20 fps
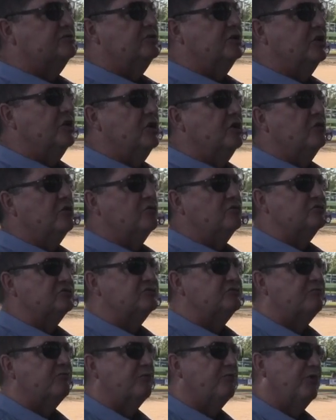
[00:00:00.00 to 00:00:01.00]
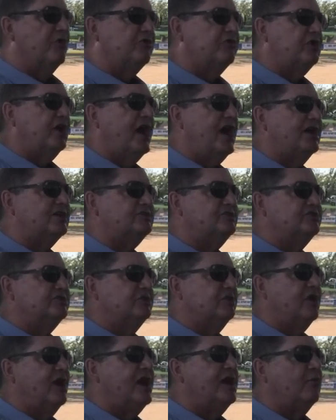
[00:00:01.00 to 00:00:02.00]
to use for both coxswains
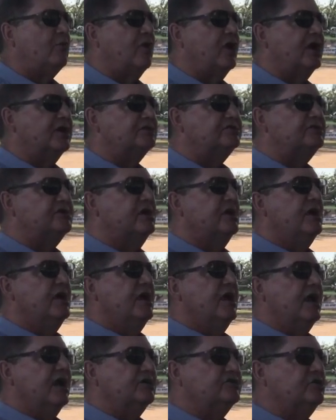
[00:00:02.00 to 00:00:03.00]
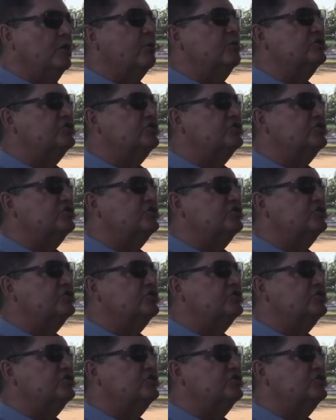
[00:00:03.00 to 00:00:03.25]
and lightweights, and so we